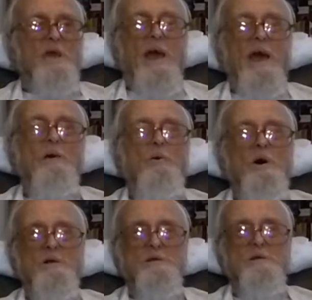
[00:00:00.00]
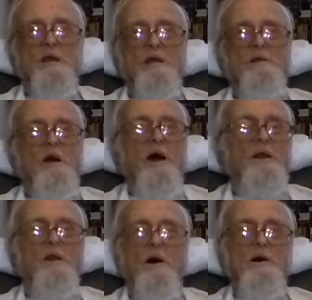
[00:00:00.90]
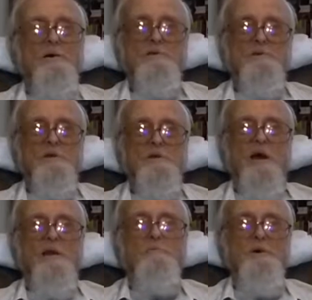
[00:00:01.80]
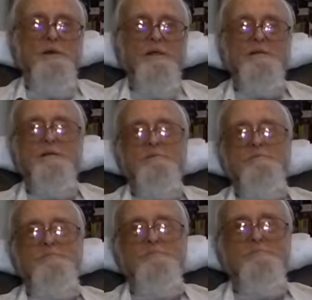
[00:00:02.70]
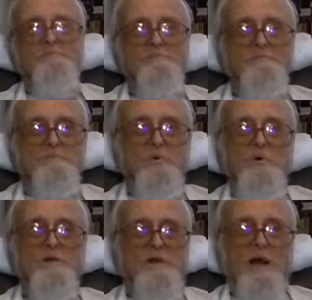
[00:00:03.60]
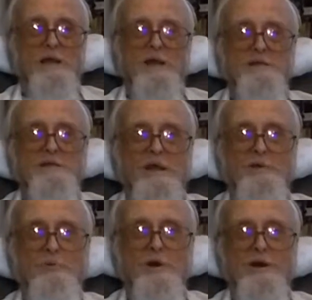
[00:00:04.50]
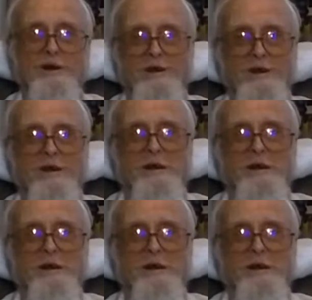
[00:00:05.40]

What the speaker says: cat was, and they got along just like buddies, which I guess they were.